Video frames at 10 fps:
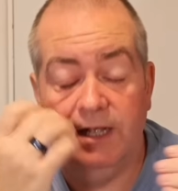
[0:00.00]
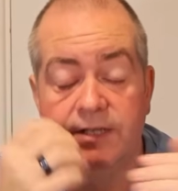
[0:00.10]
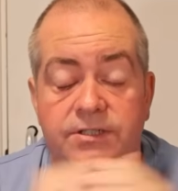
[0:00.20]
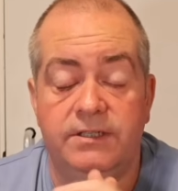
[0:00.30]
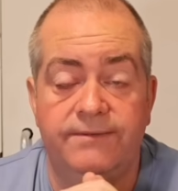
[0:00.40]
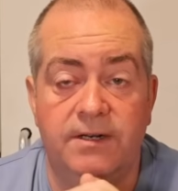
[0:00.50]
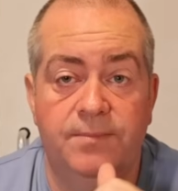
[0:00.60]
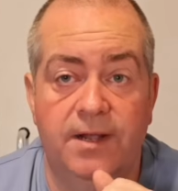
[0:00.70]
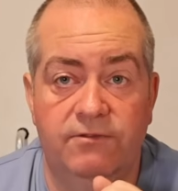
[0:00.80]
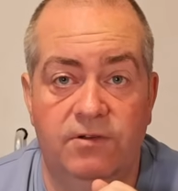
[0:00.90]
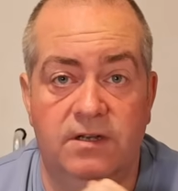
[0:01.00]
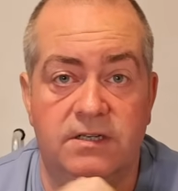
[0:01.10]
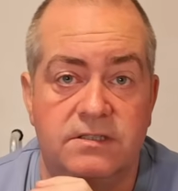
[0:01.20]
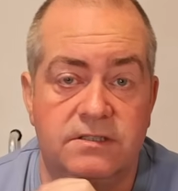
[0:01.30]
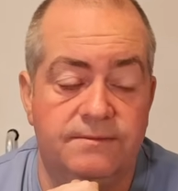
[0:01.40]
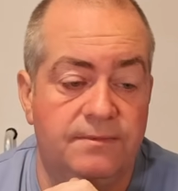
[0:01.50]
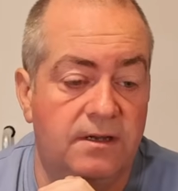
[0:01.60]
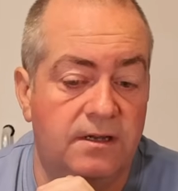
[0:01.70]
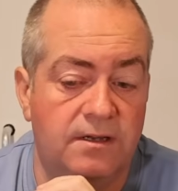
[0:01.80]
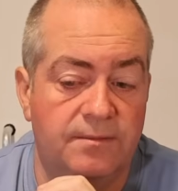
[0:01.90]
and she developed pancreatitis
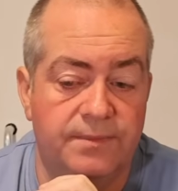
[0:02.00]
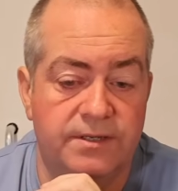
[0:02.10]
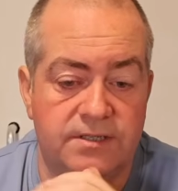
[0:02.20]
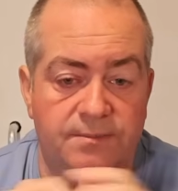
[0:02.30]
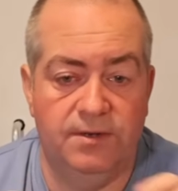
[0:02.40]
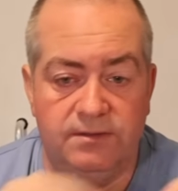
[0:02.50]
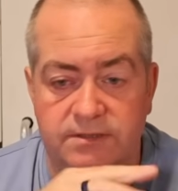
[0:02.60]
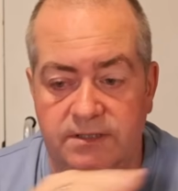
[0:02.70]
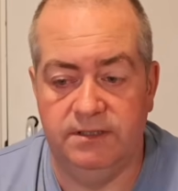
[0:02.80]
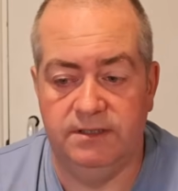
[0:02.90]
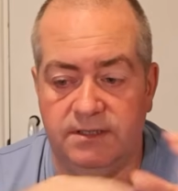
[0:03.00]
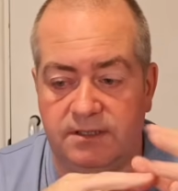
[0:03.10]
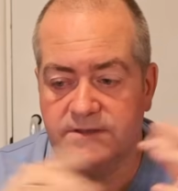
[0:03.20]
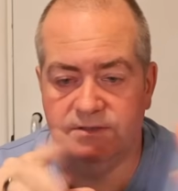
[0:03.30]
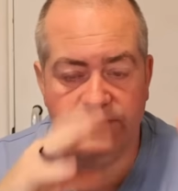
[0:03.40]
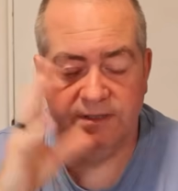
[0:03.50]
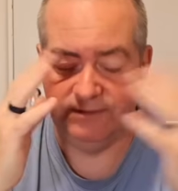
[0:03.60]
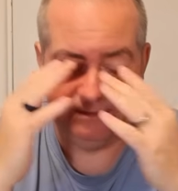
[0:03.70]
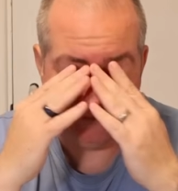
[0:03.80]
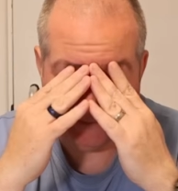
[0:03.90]
because they blocked the duct or
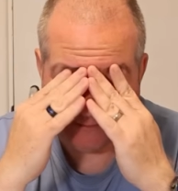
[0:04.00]
whatever.